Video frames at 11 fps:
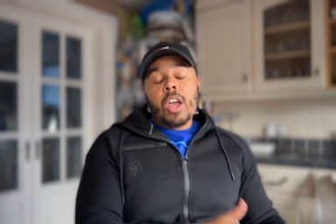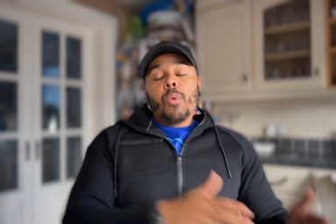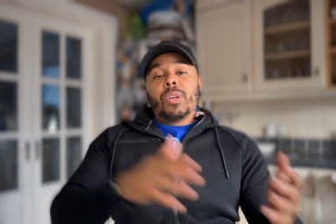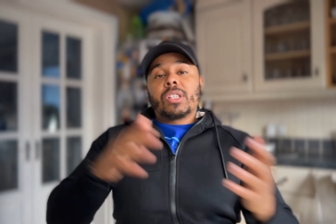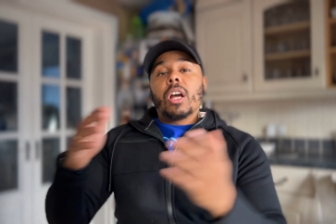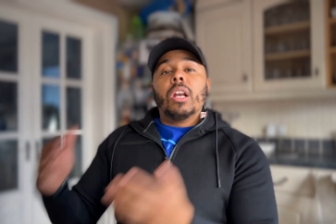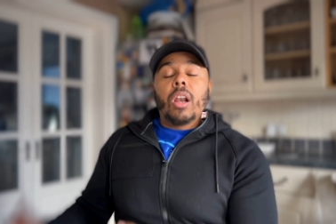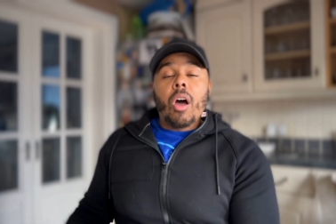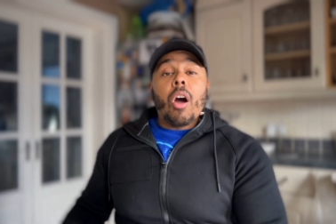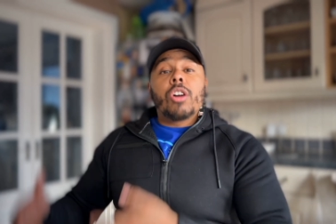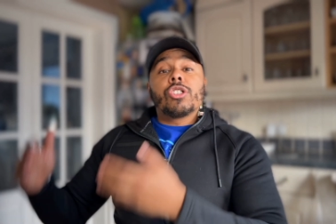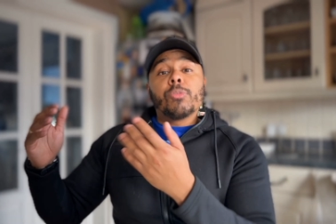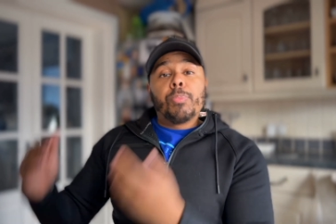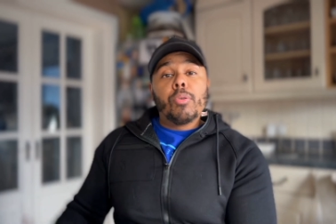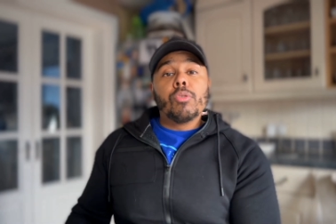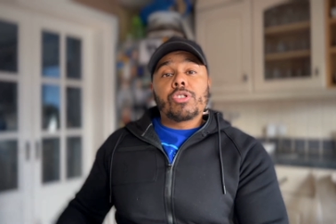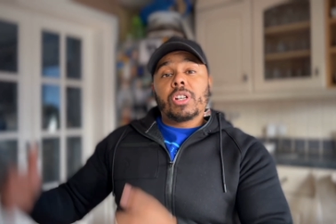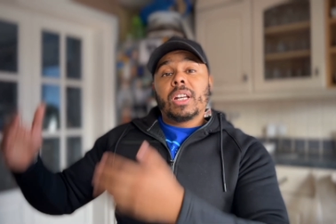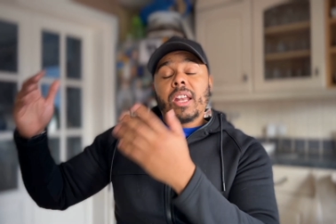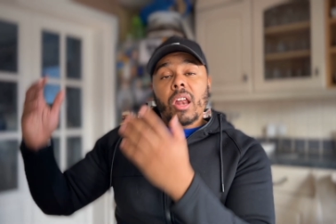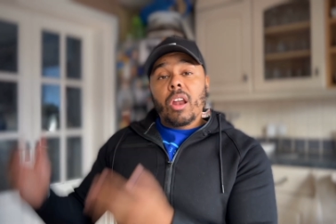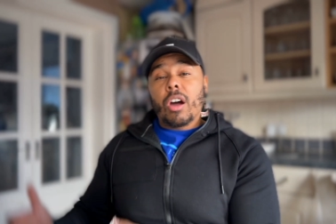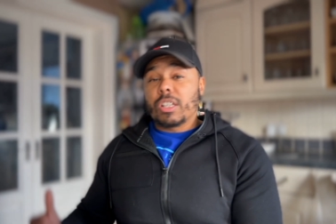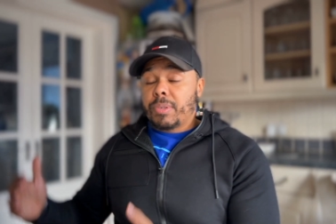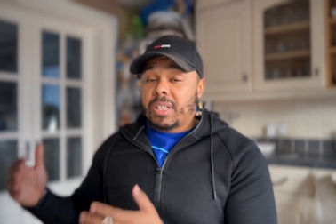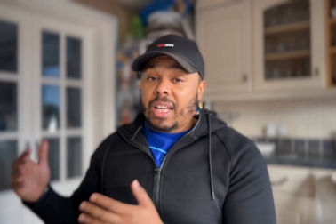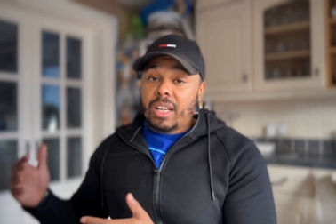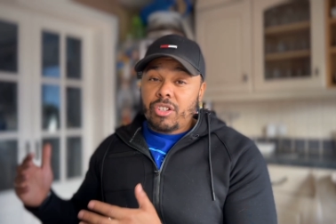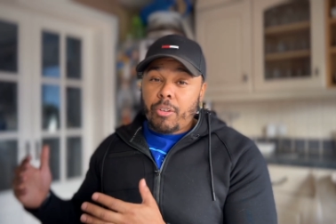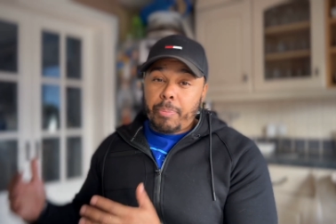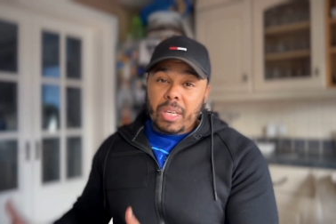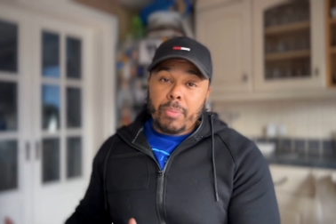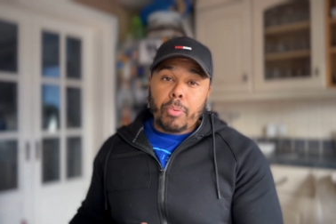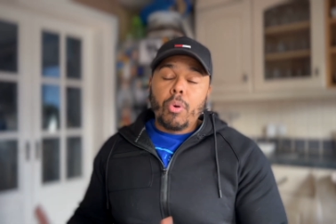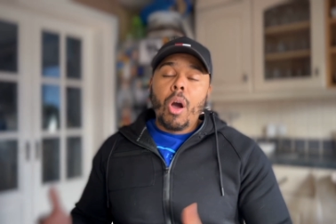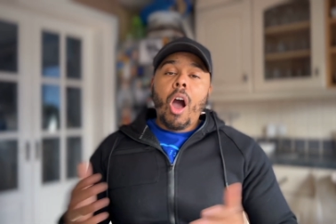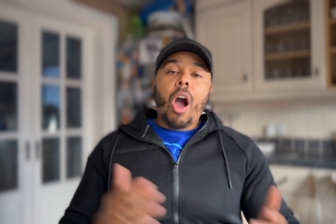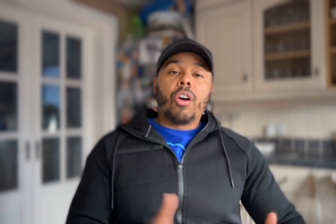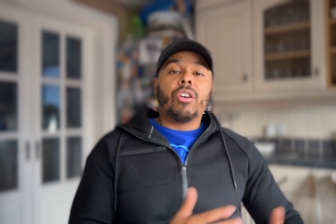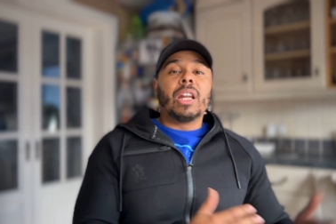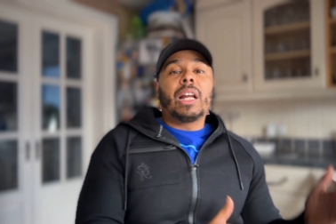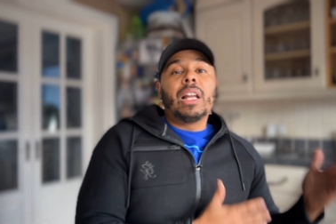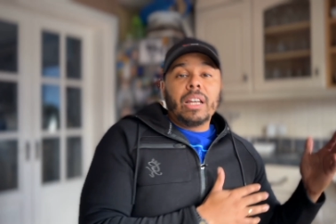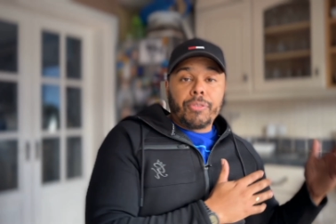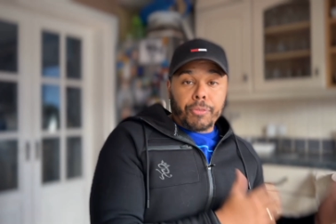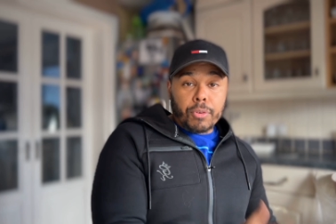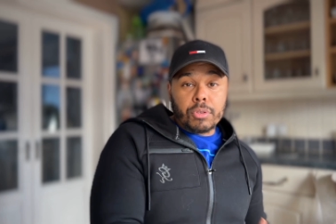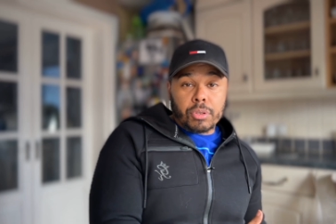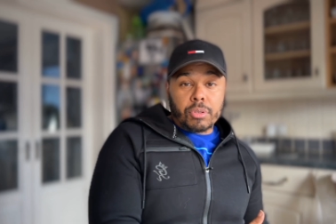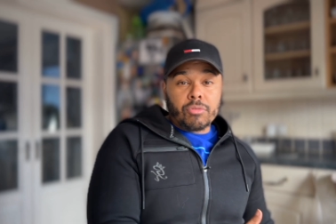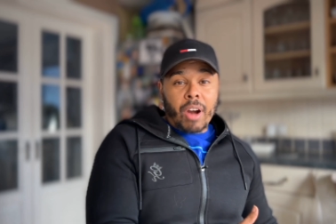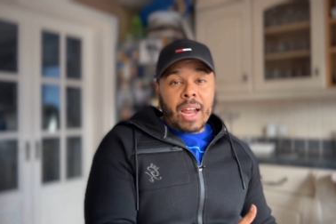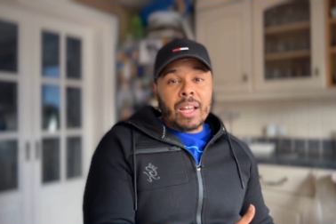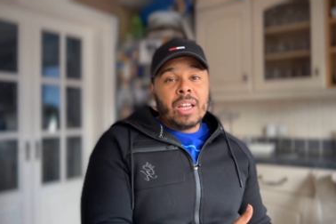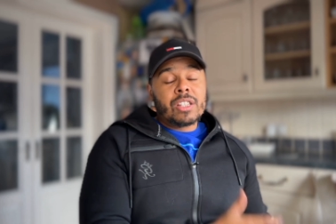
which a large portion and a large percentage of people are going to click through to, right?